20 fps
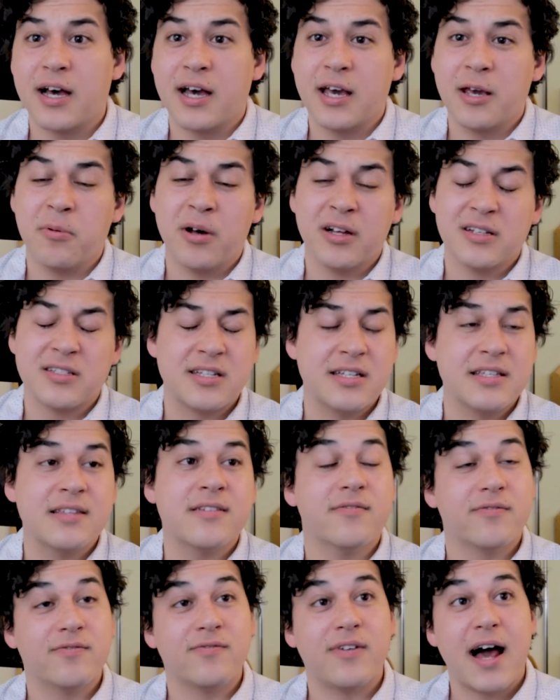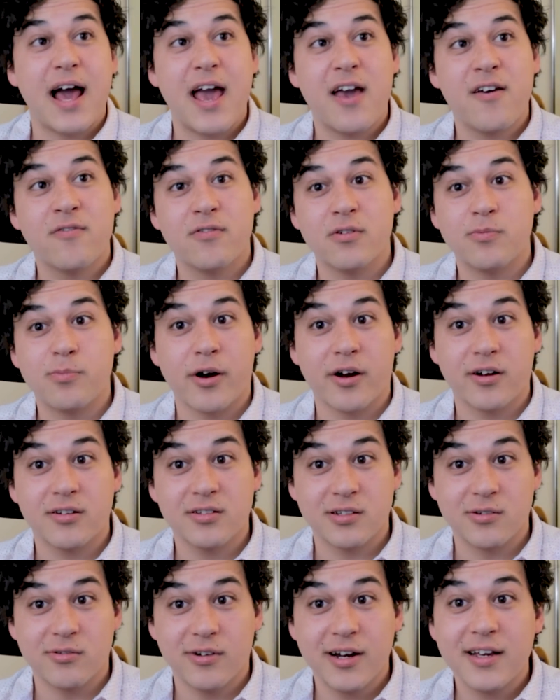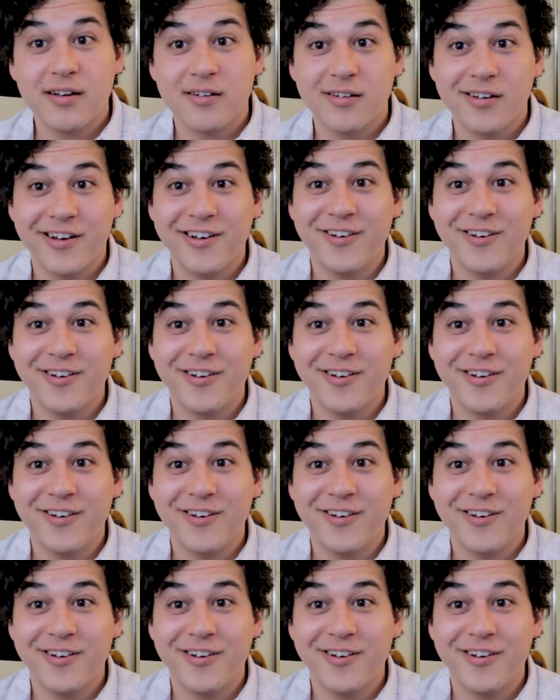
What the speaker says: I am on season 5 of Parks and Rec.